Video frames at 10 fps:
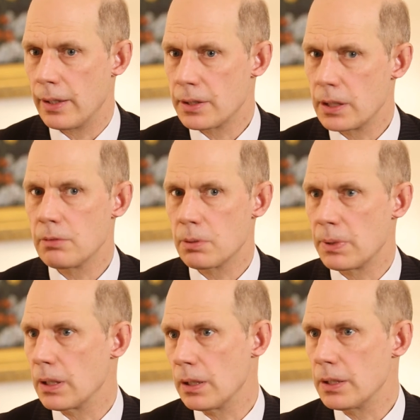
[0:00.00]
they seem to
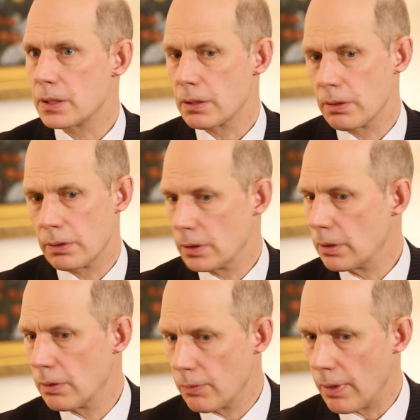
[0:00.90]
be at least
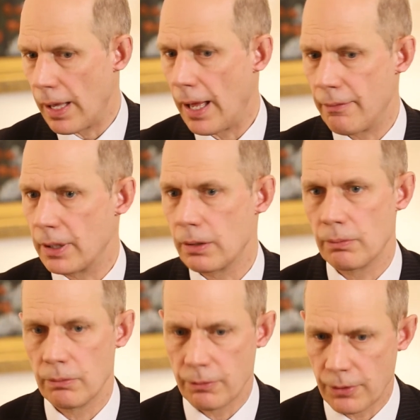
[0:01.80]
having
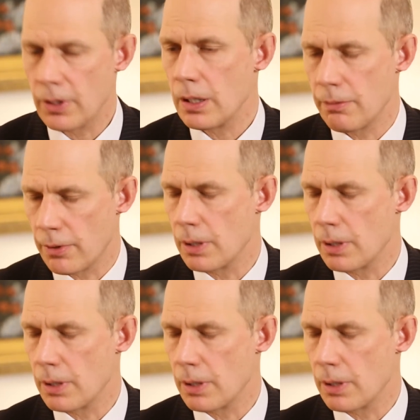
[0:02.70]
very